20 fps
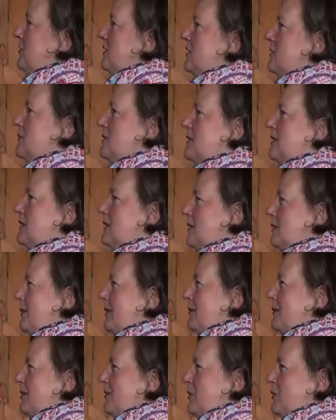you, this was a little
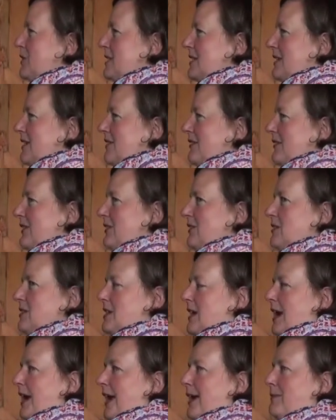bit before cell
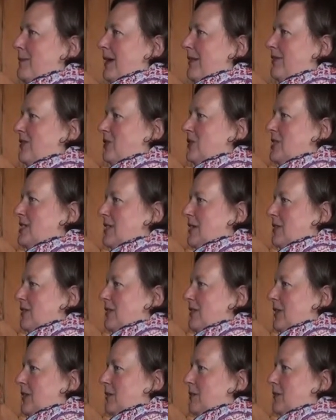phones. I had my first cell
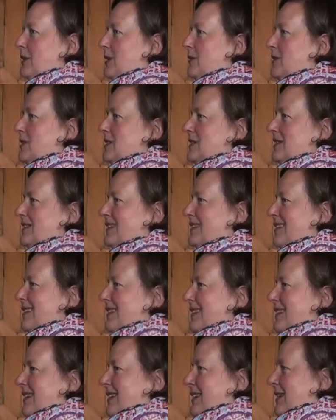phone, but it was a
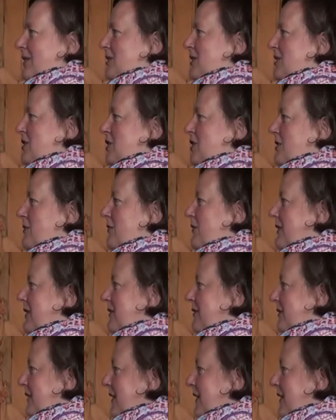it was a cheap flip